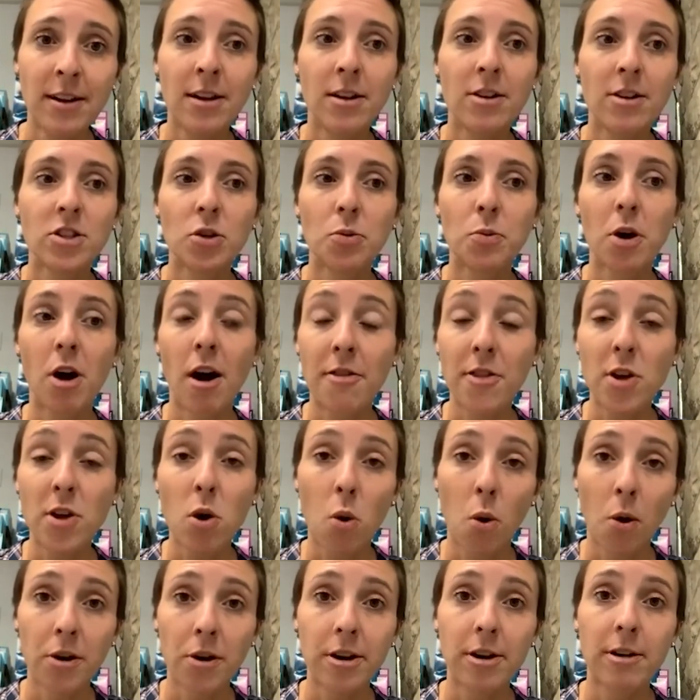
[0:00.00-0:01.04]
So we're on the
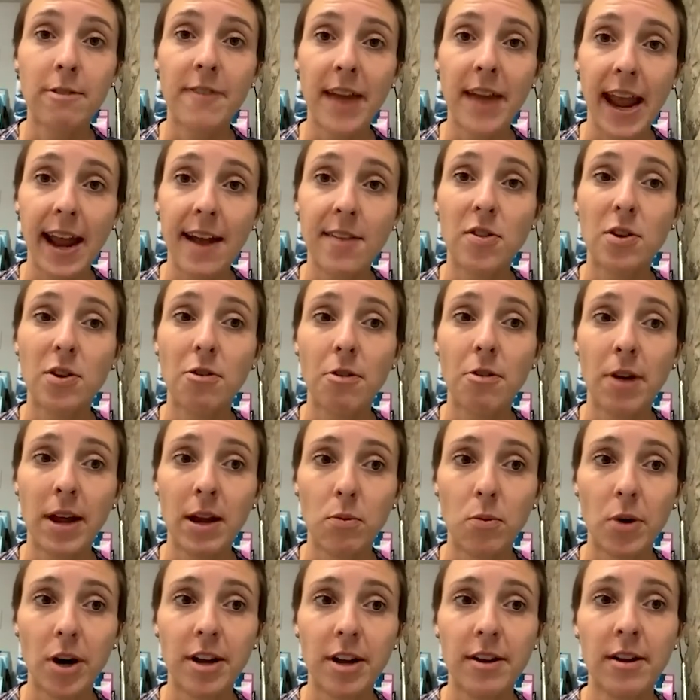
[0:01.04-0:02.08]
corner of 8th and
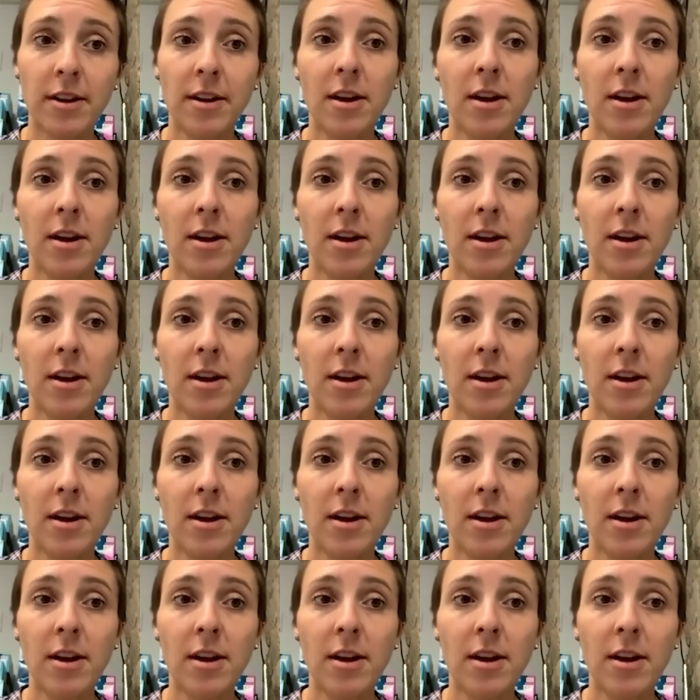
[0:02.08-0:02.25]
Greenwood.